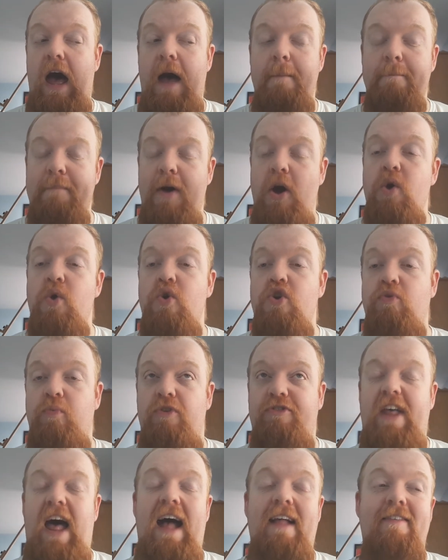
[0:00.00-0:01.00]
mode
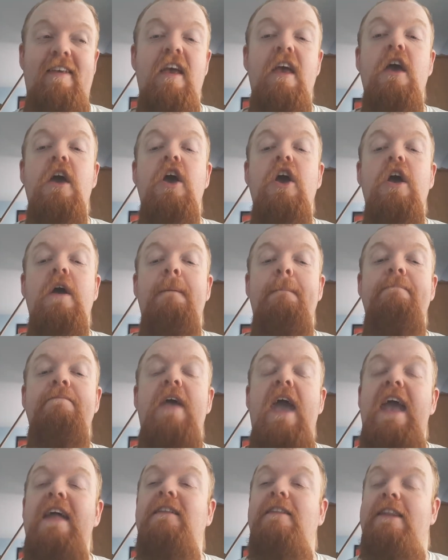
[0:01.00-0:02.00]
was that
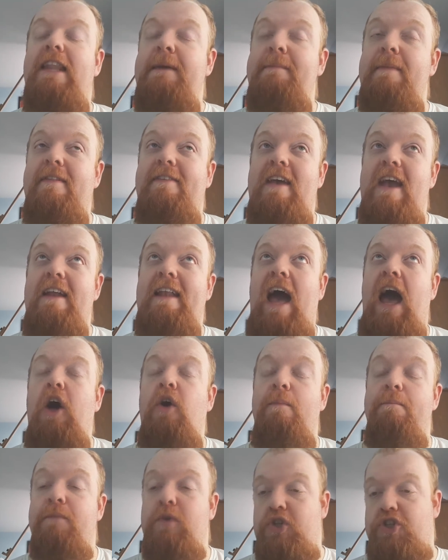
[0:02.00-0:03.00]
it limited
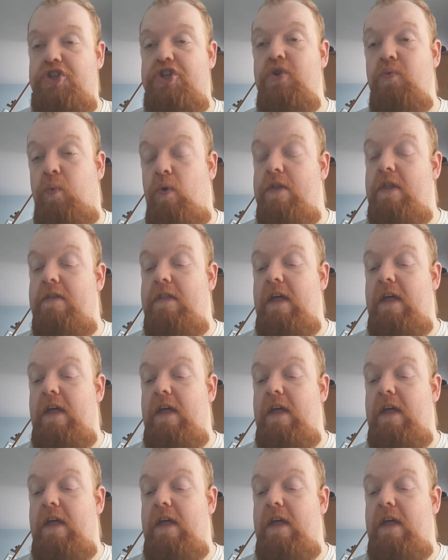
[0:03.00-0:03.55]
how much it